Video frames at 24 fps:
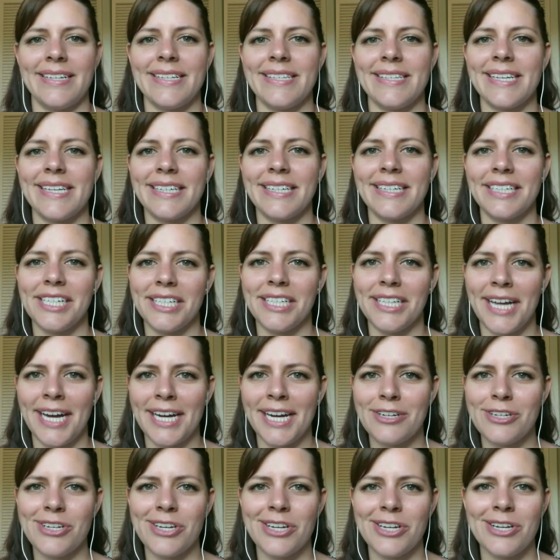is a
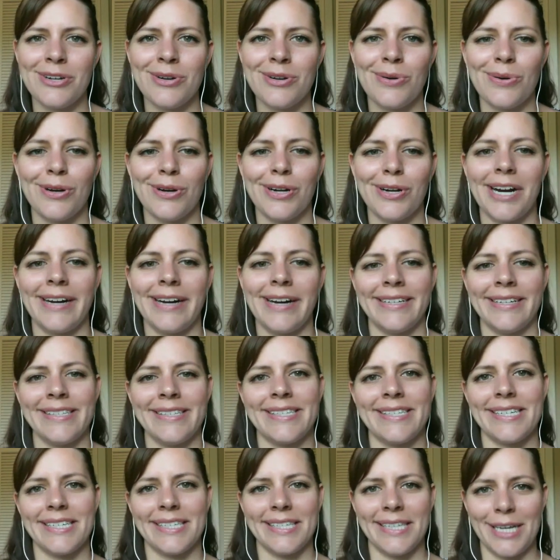collection or
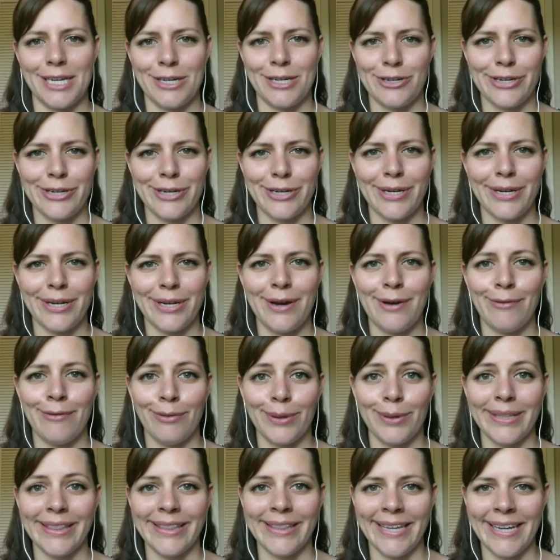constellation of
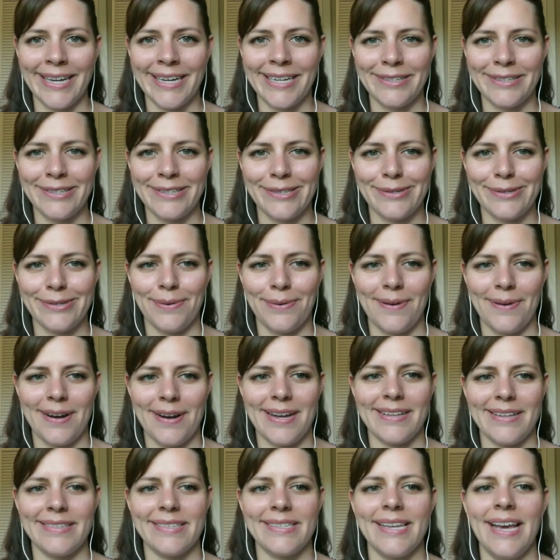related
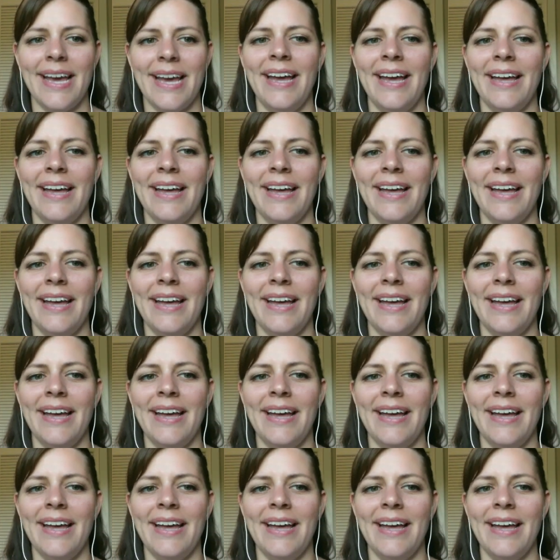stories